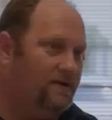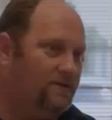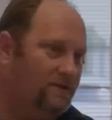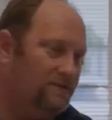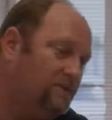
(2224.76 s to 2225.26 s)
have
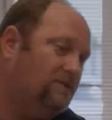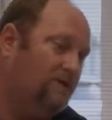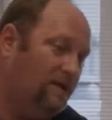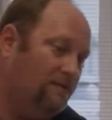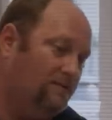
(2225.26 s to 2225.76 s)
a
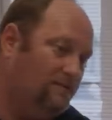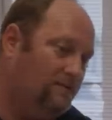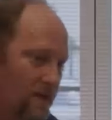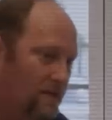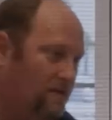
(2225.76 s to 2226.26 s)
transmission leak.
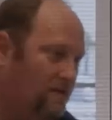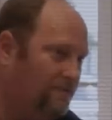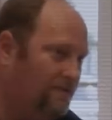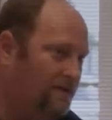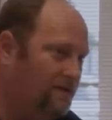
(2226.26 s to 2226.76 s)
Okay. Not
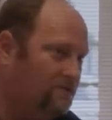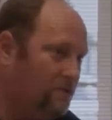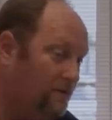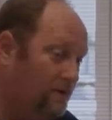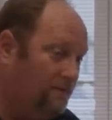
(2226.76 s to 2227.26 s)
enough that it
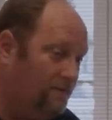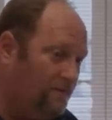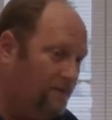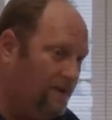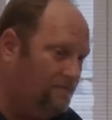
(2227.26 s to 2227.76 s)
is dripping on the
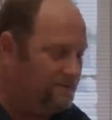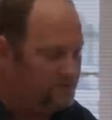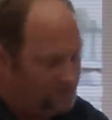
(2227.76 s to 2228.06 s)
floor yet,